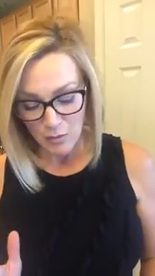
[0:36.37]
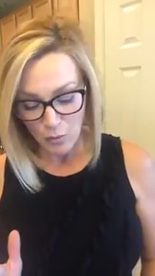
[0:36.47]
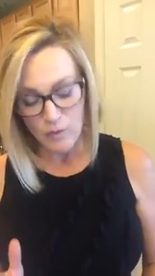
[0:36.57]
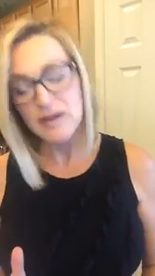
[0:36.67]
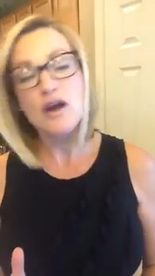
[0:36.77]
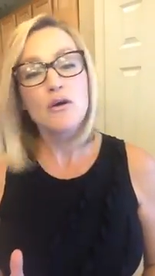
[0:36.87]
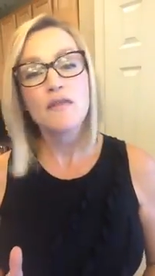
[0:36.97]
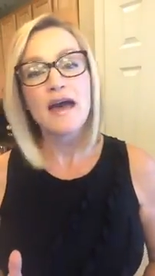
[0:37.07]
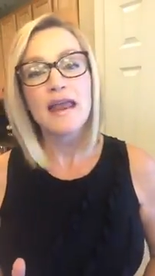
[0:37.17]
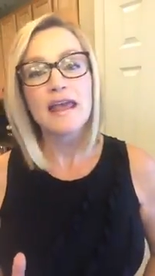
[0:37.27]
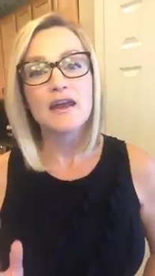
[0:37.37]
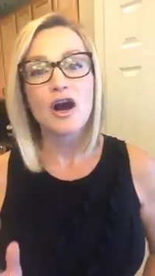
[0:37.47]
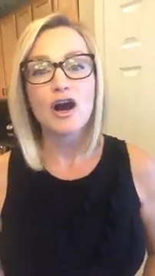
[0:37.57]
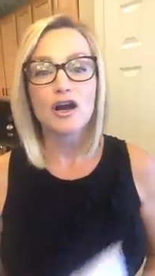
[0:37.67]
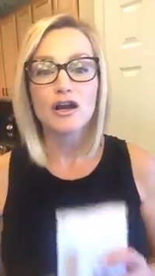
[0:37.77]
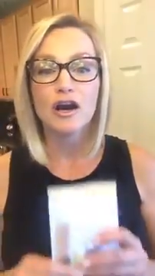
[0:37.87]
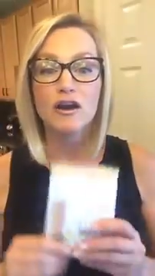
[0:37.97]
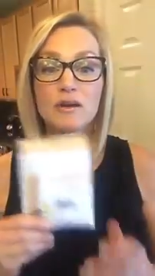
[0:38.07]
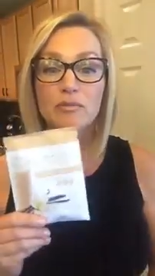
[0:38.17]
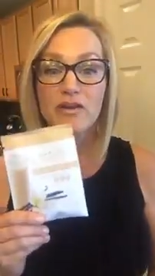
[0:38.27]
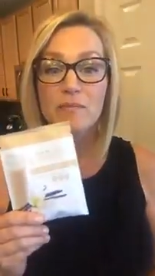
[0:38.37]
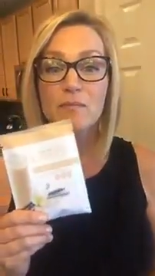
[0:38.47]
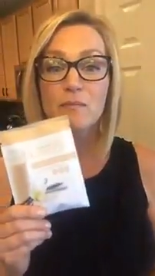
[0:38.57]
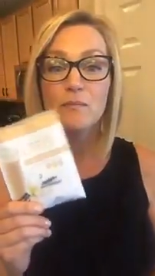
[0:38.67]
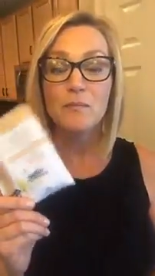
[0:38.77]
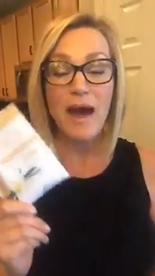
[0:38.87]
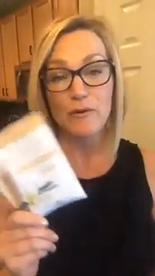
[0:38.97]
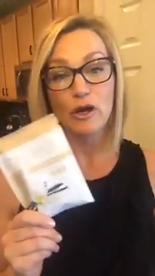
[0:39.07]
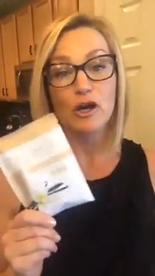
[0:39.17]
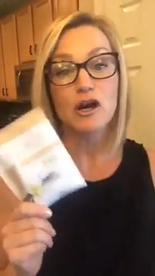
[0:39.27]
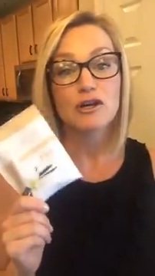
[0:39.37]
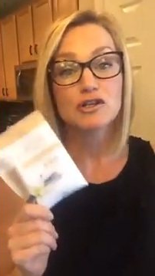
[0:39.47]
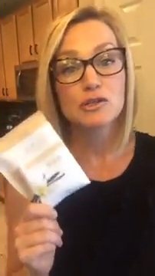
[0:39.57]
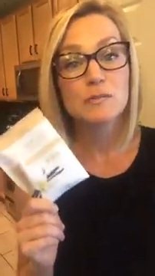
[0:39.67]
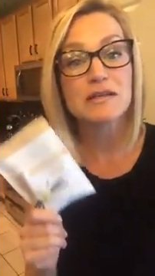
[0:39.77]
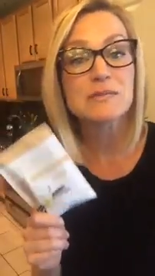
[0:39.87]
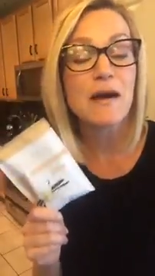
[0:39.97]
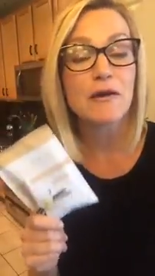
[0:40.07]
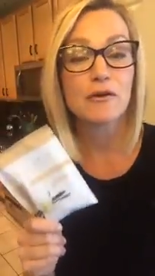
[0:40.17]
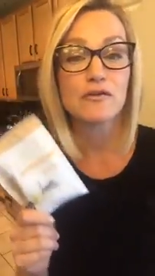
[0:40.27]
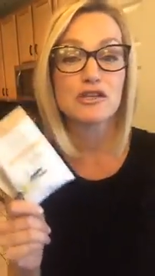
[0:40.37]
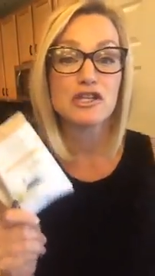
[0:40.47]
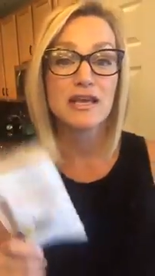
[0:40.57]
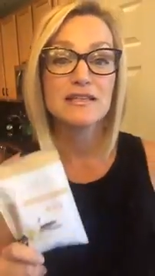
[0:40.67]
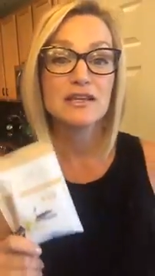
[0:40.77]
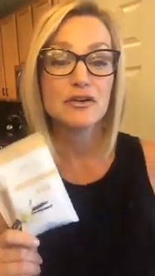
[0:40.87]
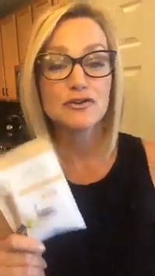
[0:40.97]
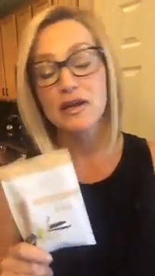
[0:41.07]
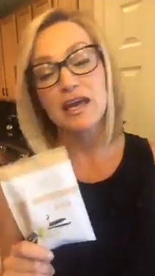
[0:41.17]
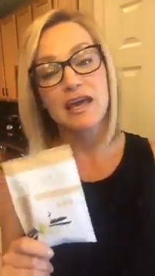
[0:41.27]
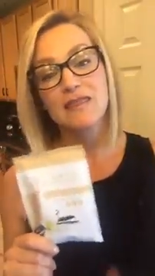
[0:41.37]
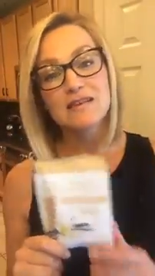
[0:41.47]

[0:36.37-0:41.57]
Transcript: we know that in our complete powder, our Juice Plus powder, the shakes that you're drinking,